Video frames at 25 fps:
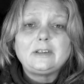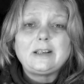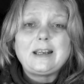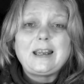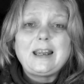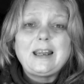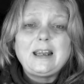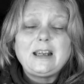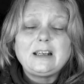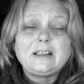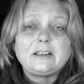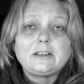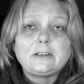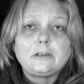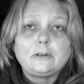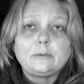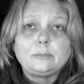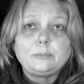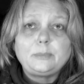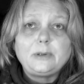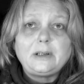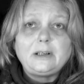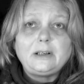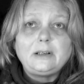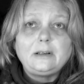to
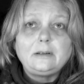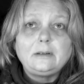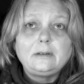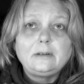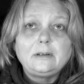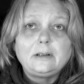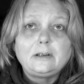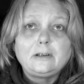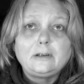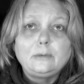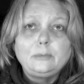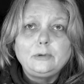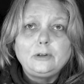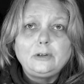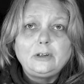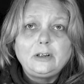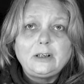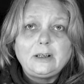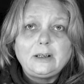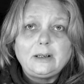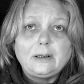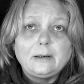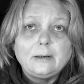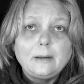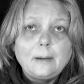extirpate the
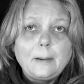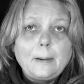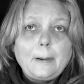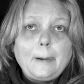community.